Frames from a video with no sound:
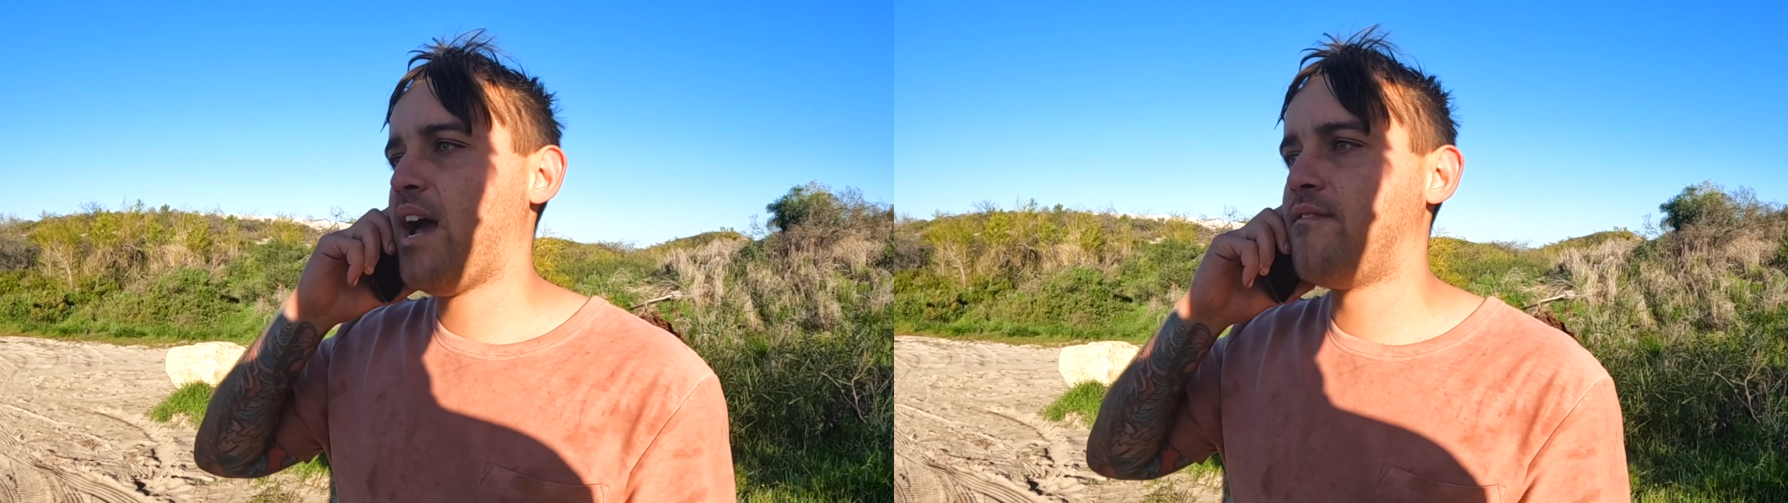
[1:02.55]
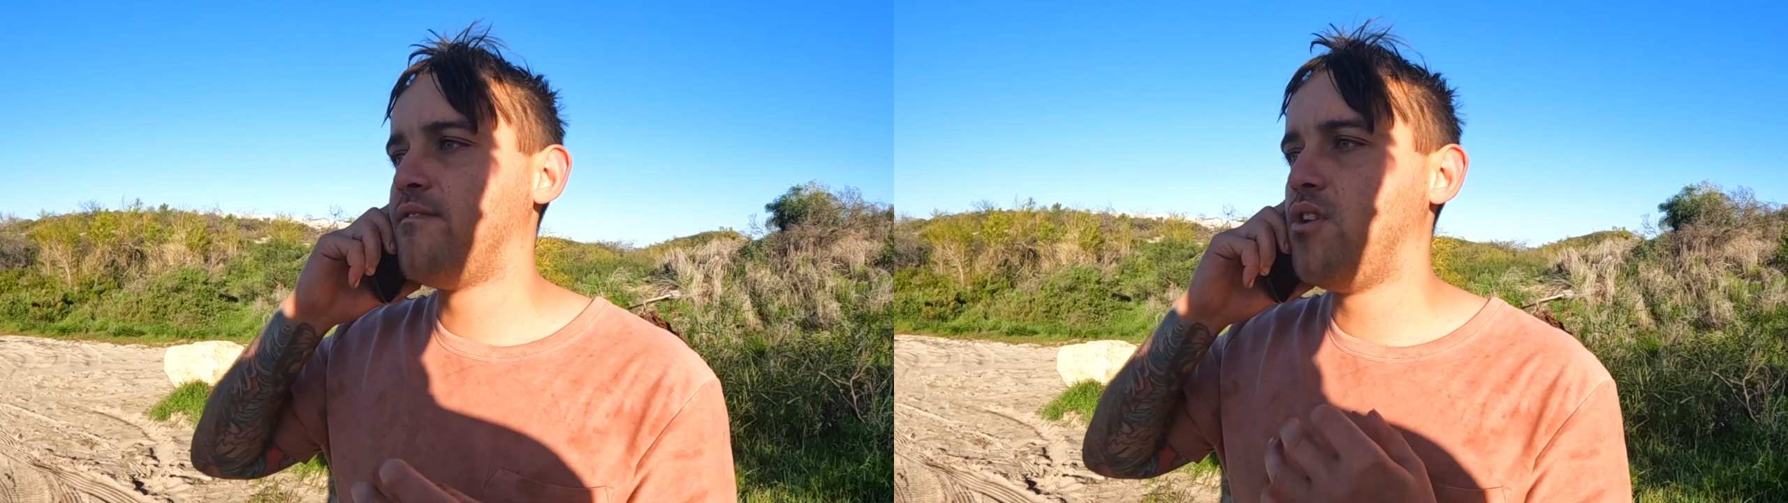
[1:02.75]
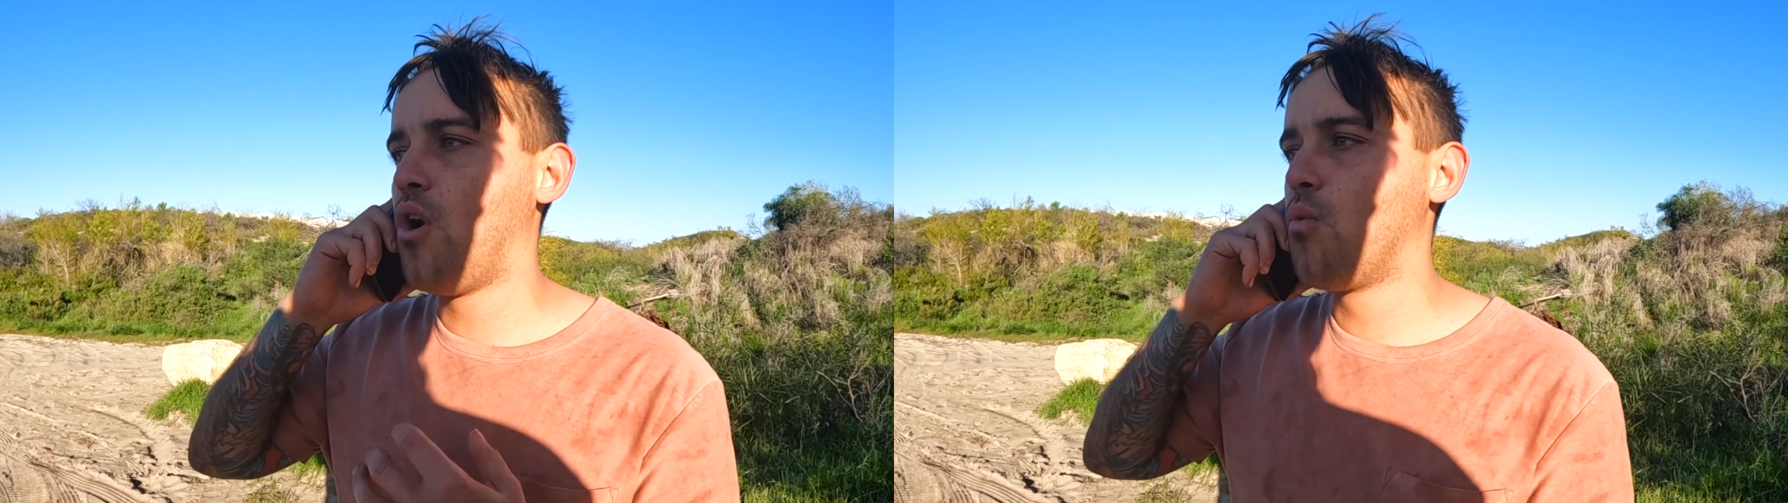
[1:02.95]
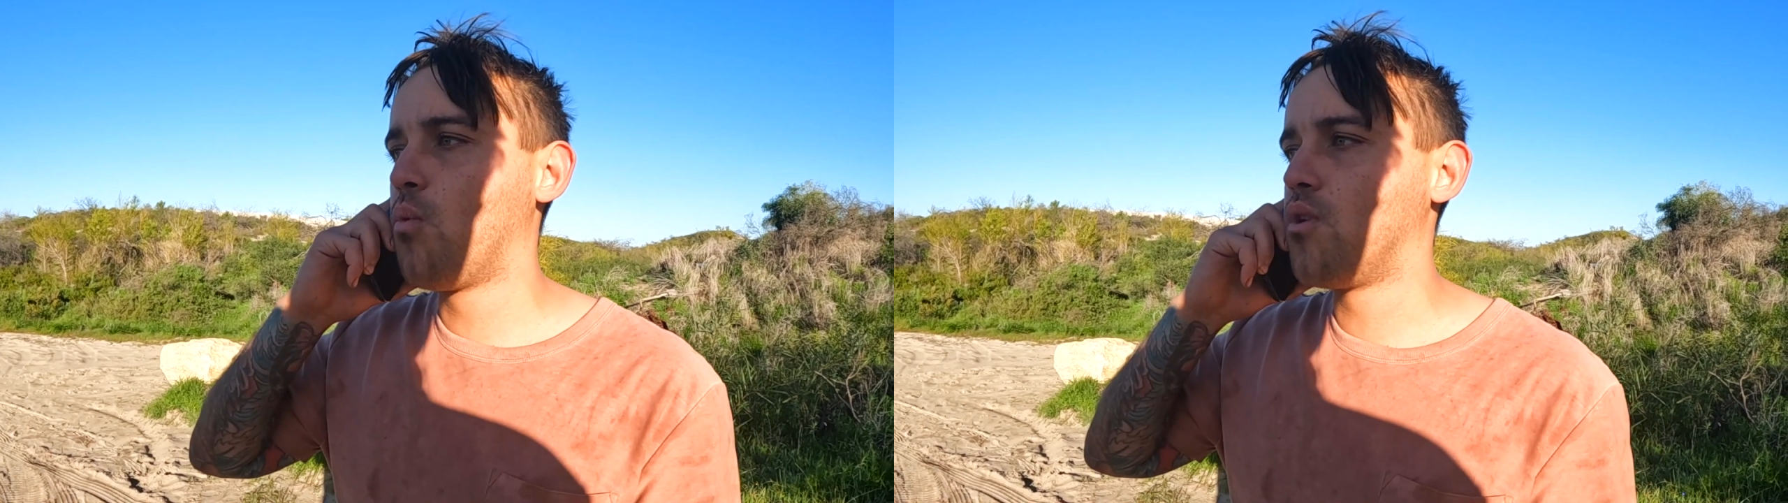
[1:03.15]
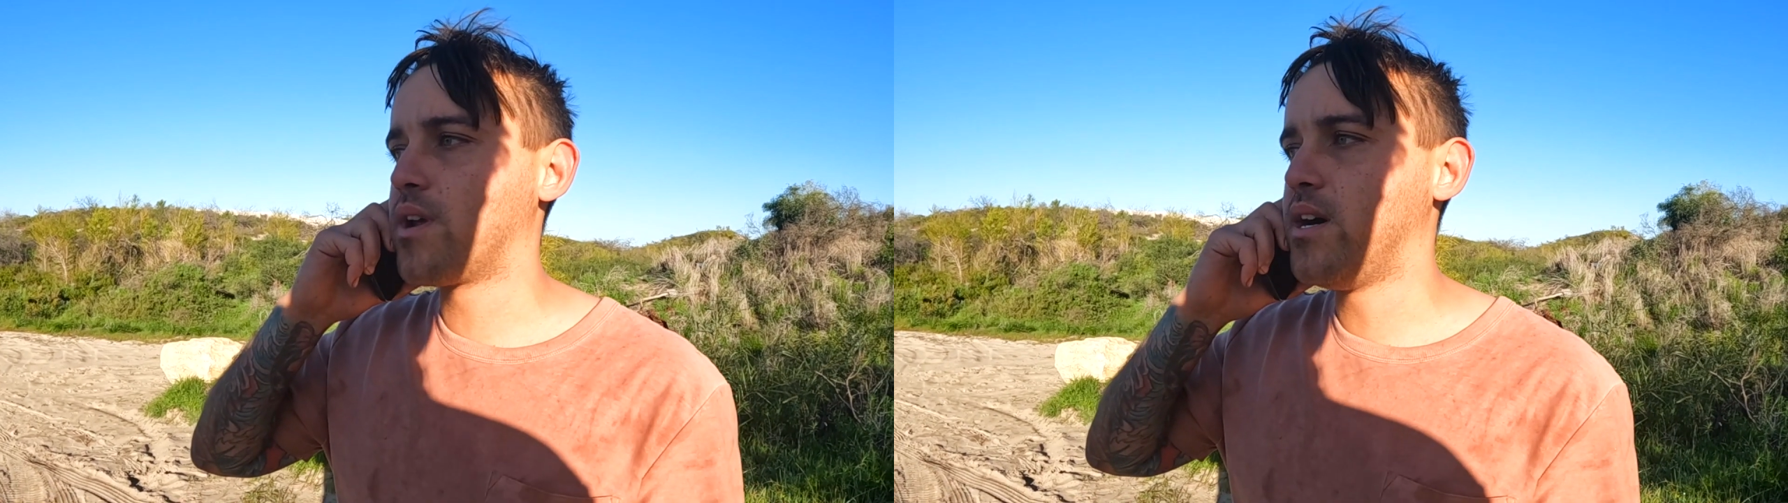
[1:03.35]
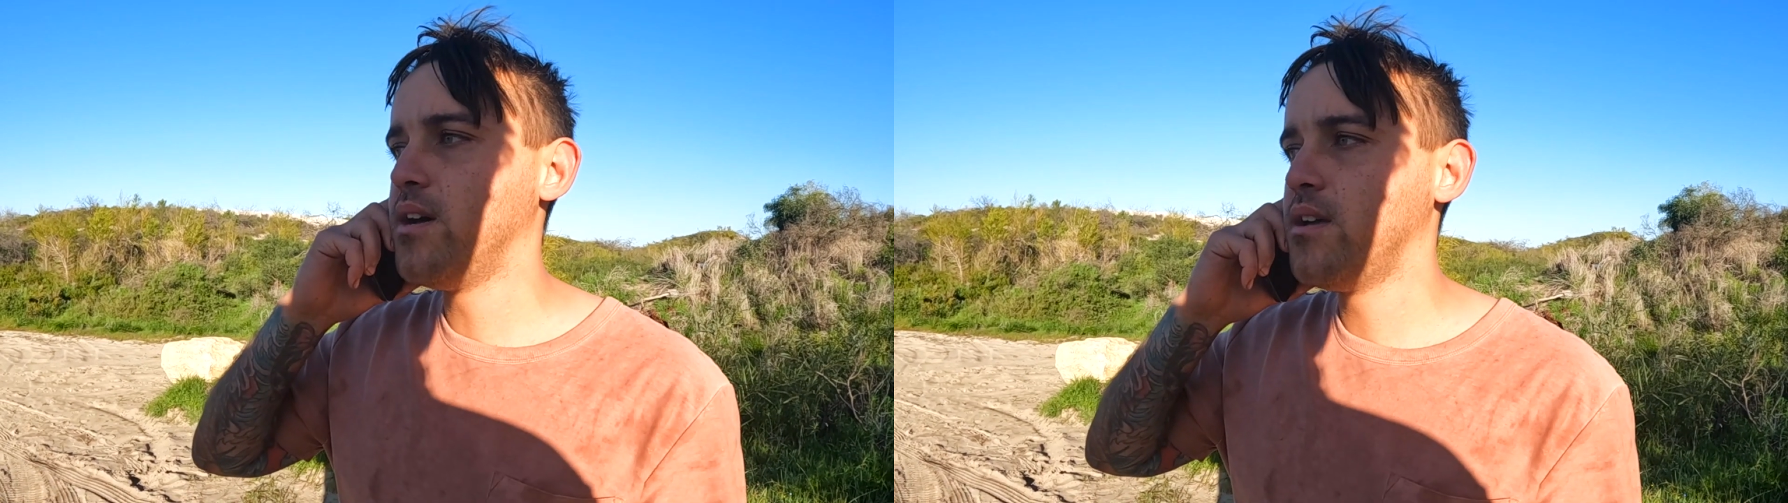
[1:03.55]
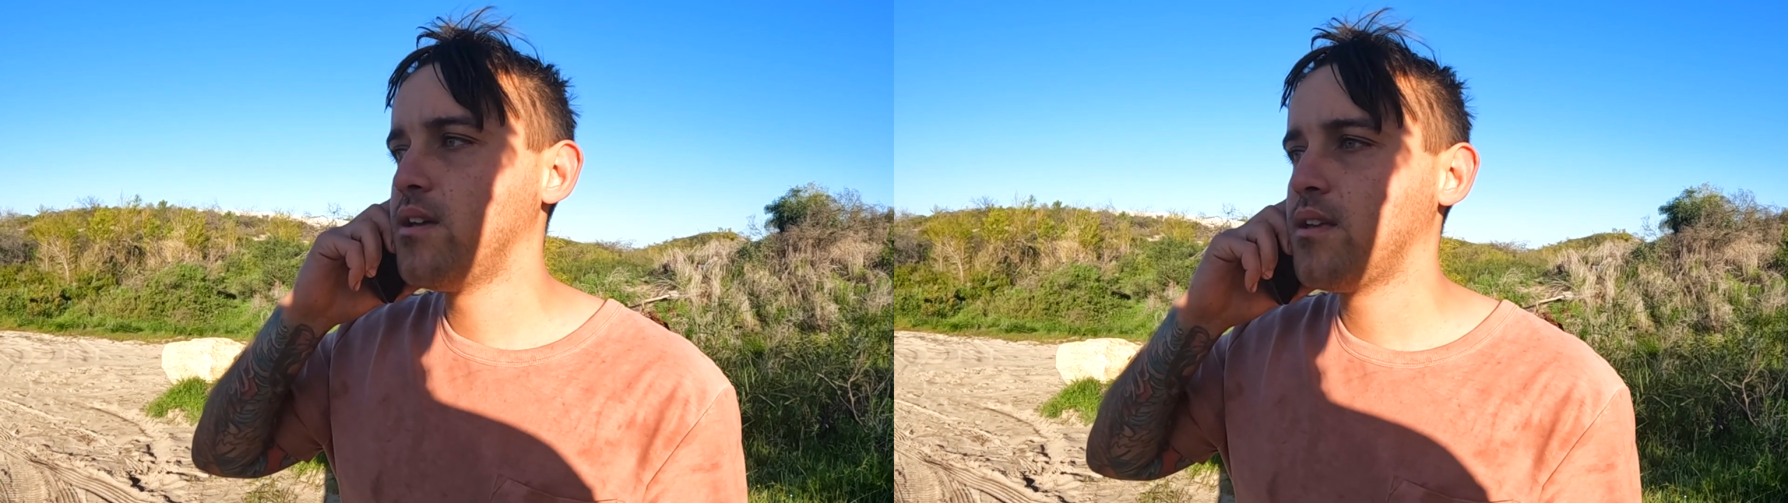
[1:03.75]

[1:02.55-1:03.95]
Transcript: have no water